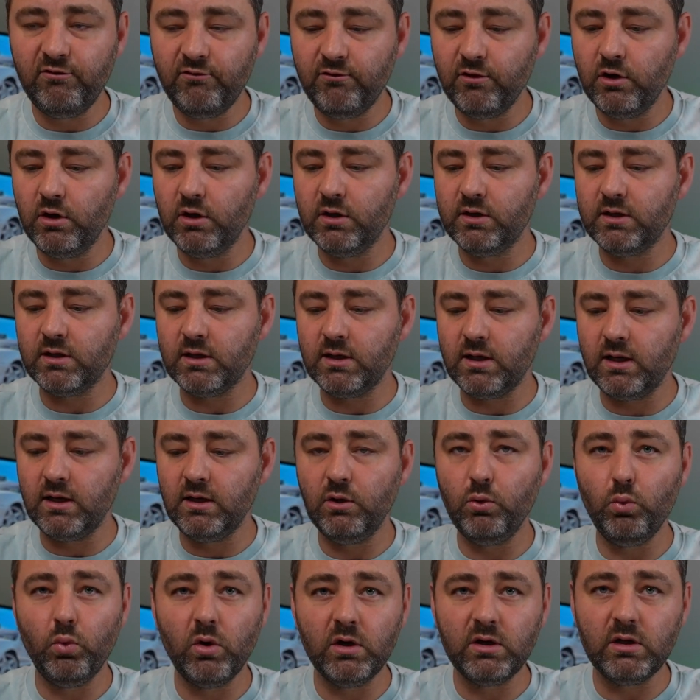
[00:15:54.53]
further and
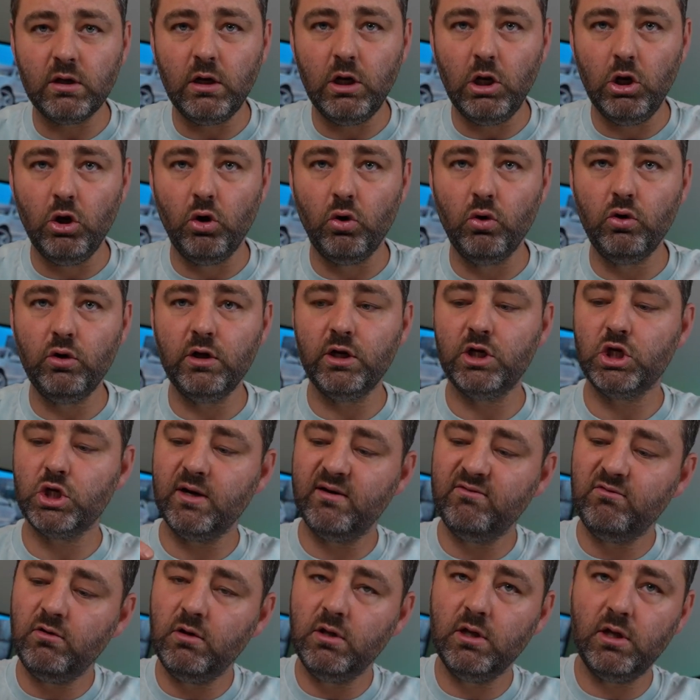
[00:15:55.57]
you want a longer
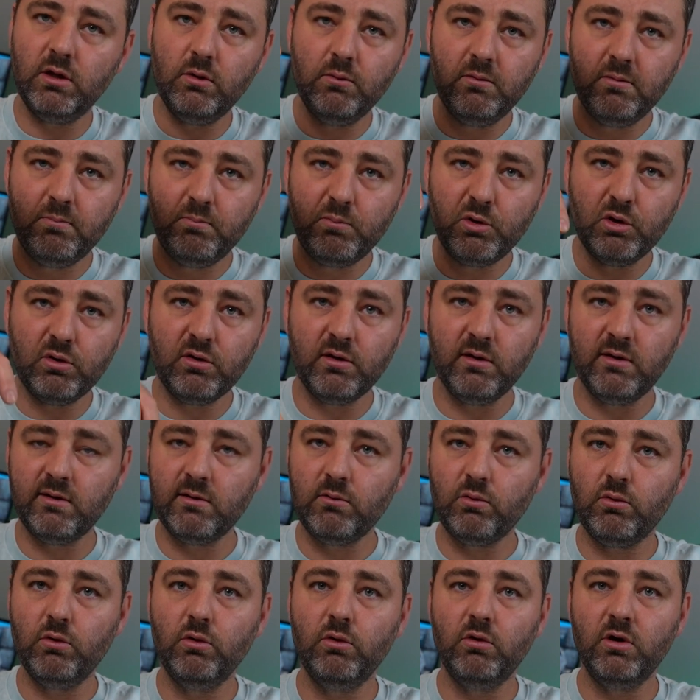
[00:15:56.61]
travel, you would put the
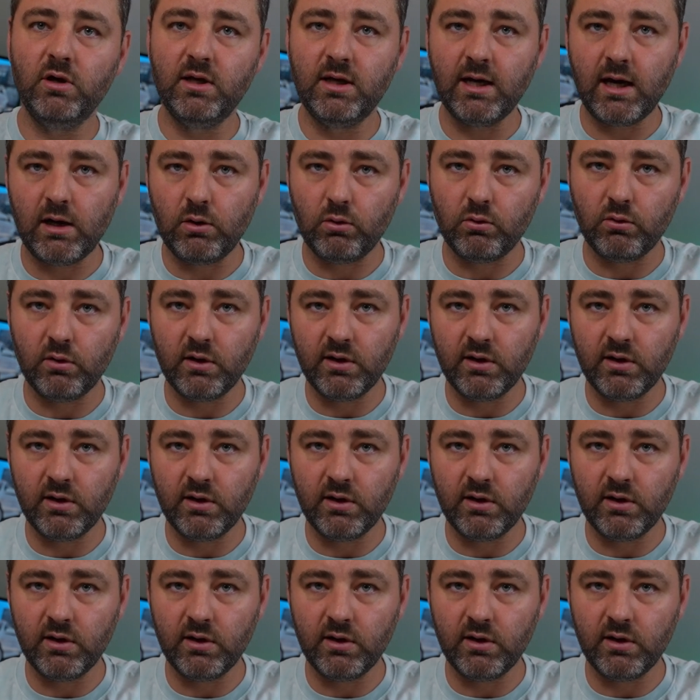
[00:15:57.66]
screw down.